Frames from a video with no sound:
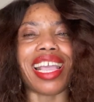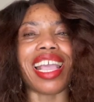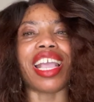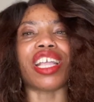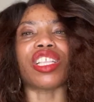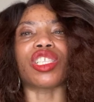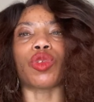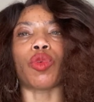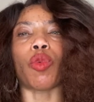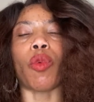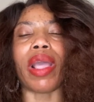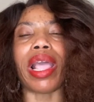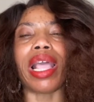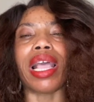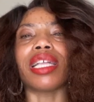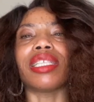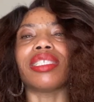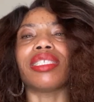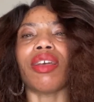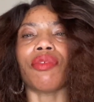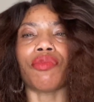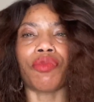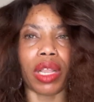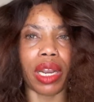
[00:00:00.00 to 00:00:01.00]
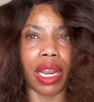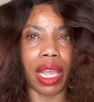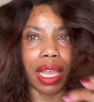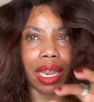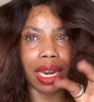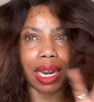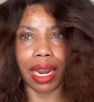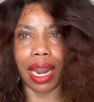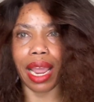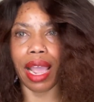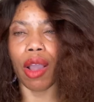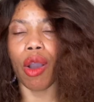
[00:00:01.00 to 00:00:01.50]
It will definitely
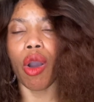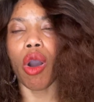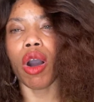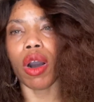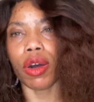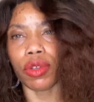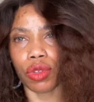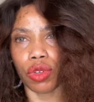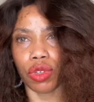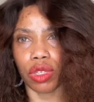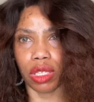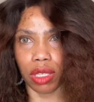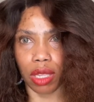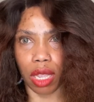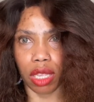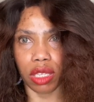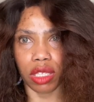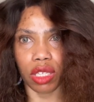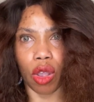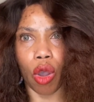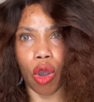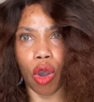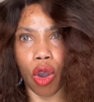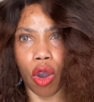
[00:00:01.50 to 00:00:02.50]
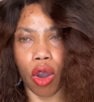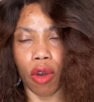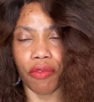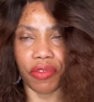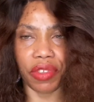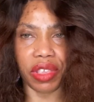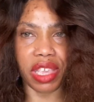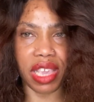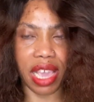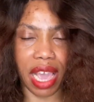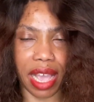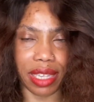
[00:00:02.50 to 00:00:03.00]
clear all those things off.
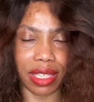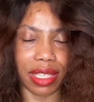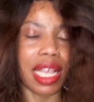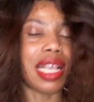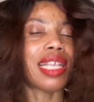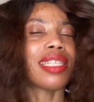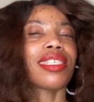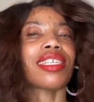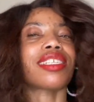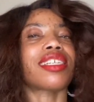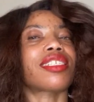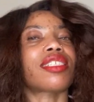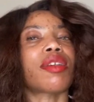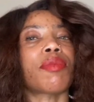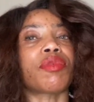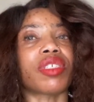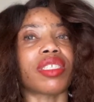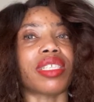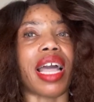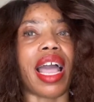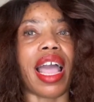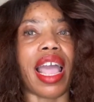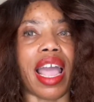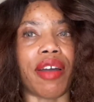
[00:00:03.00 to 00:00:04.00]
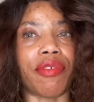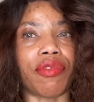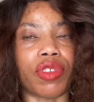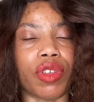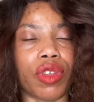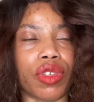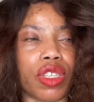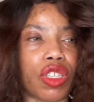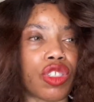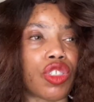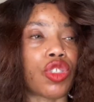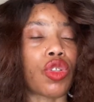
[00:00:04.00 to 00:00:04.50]
Yes, this is something I have
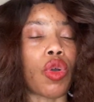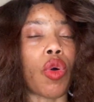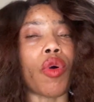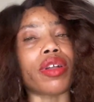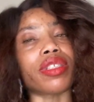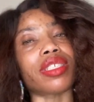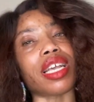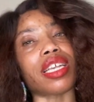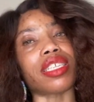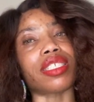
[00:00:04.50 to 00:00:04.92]
noticed. Though